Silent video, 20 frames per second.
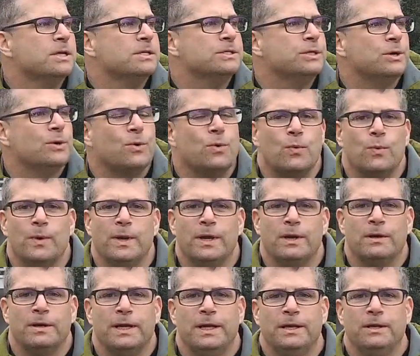So we
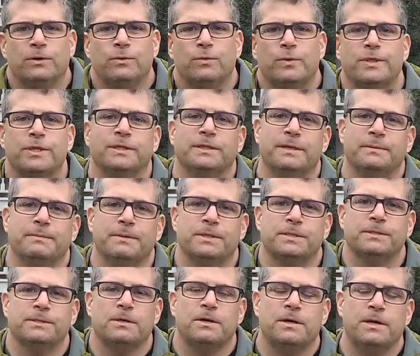are here with
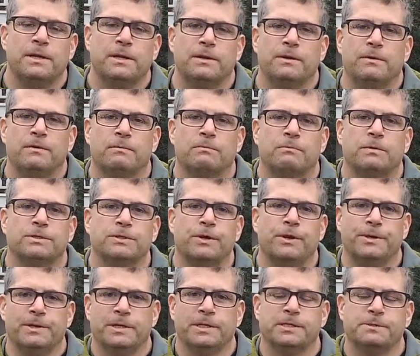Olympus on what's
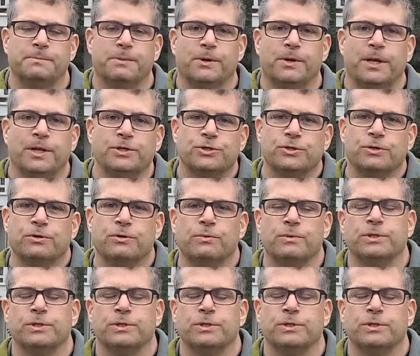called an experiential,